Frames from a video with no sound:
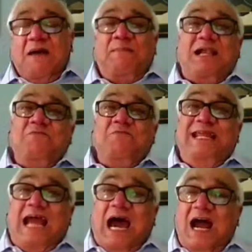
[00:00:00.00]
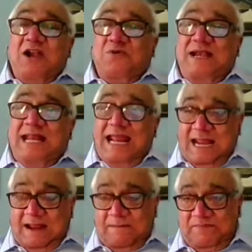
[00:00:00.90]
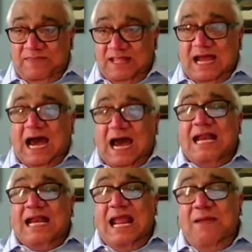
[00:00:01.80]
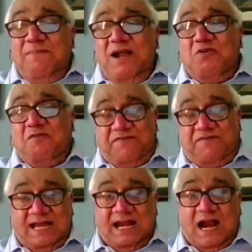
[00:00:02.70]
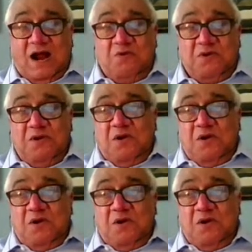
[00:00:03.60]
But we are today unable to figure out